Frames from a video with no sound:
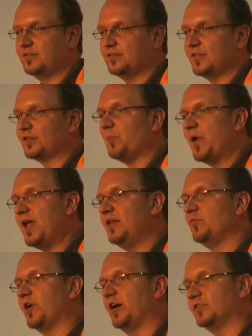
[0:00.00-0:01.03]
the domain
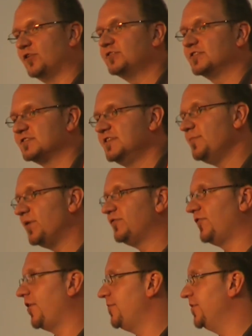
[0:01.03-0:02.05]
where I took the snippet
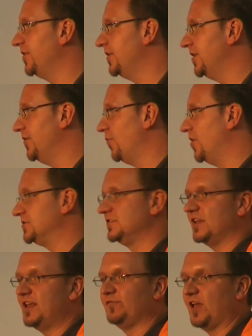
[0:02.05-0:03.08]
from wasn't
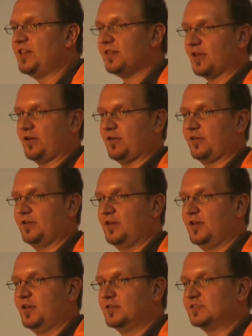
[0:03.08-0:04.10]
even in there.
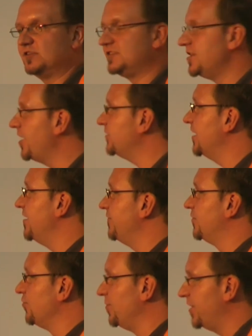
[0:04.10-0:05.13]
So it's not even
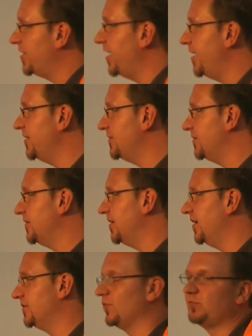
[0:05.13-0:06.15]
duplicated.
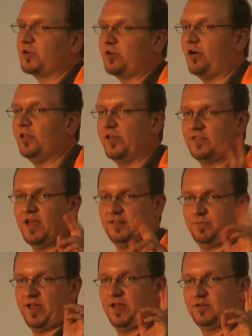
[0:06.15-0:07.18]
It's what we call a dead
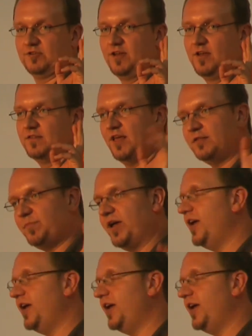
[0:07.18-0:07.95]
page. A dead